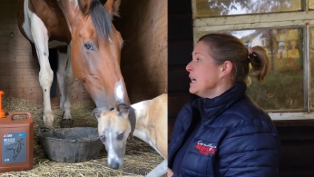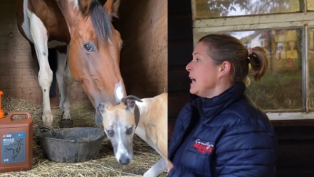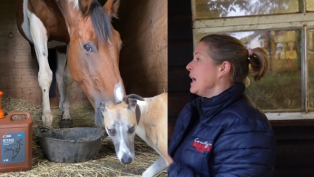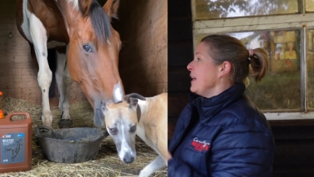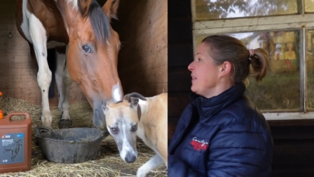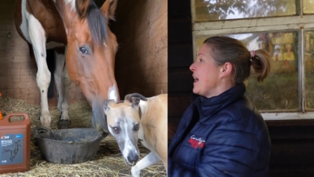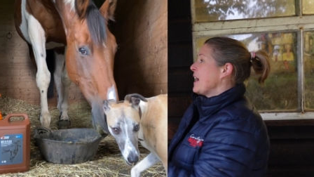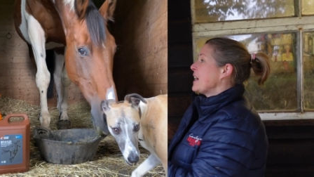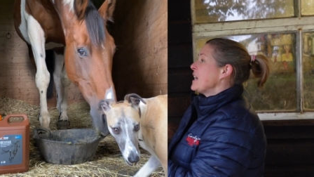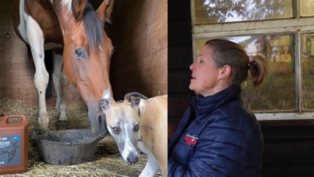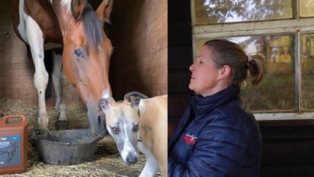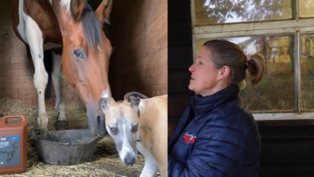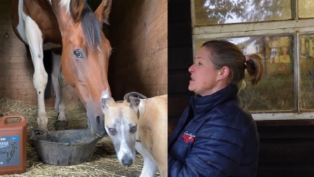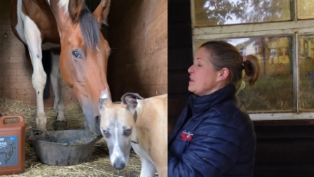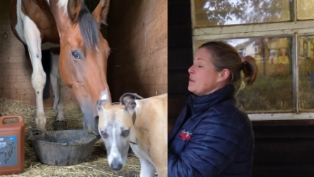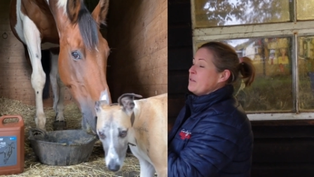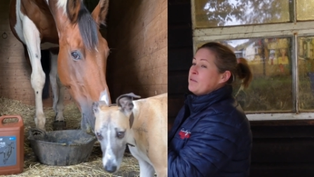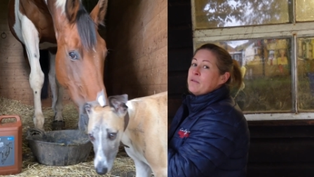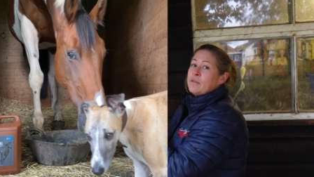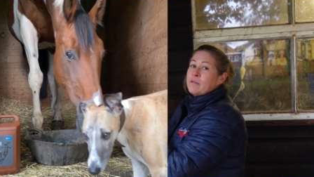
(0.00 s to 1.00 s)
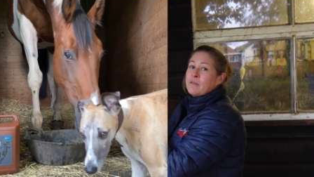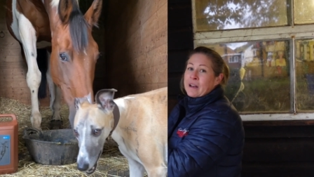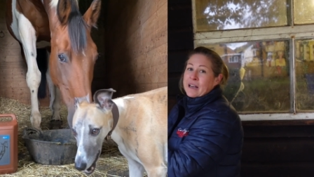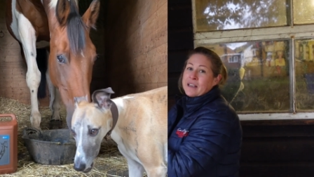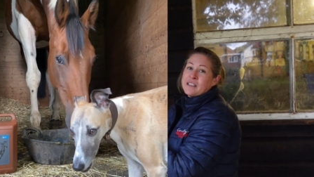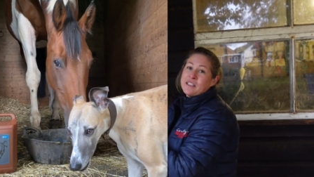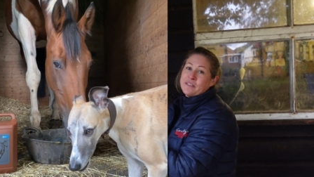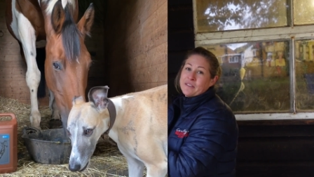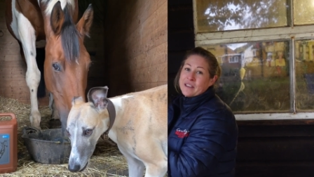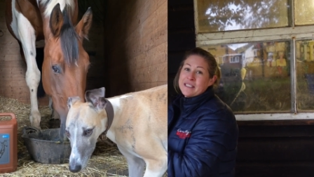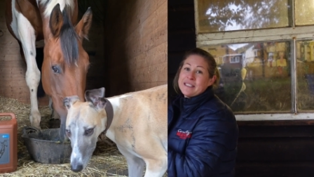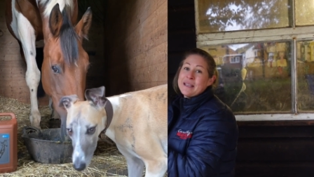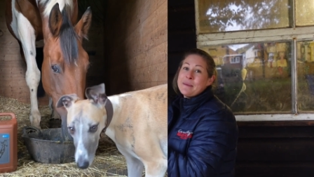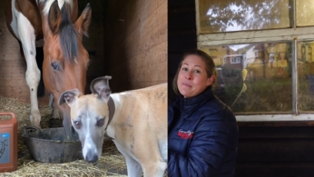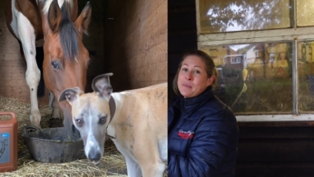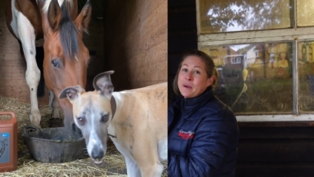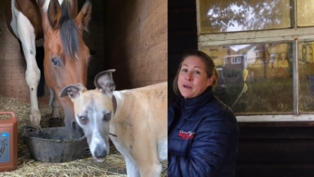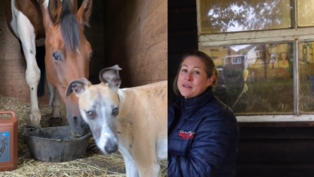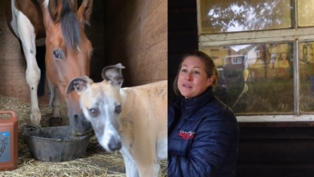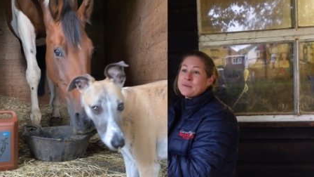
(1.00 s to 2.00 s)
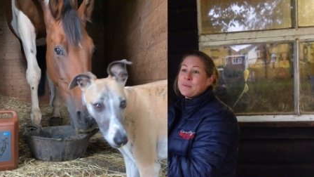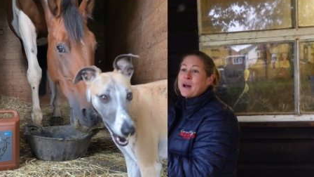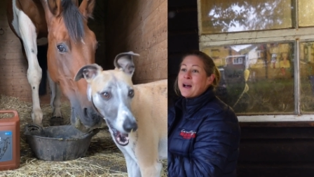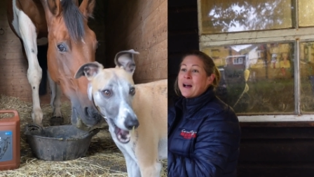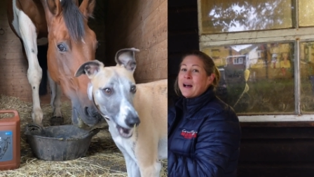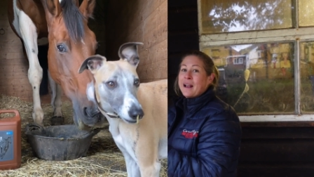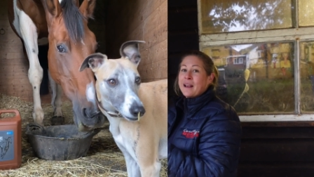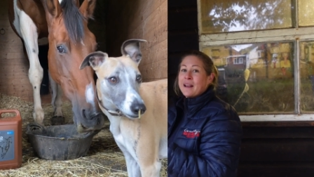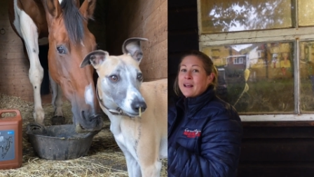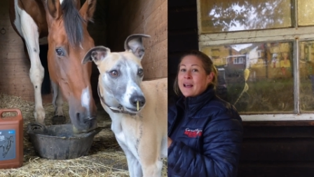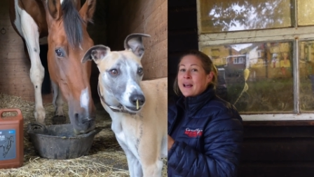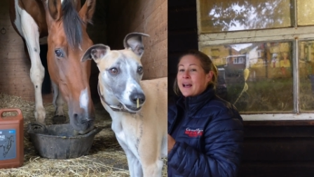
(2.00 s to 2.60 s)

And that keeps it relatively simple as well.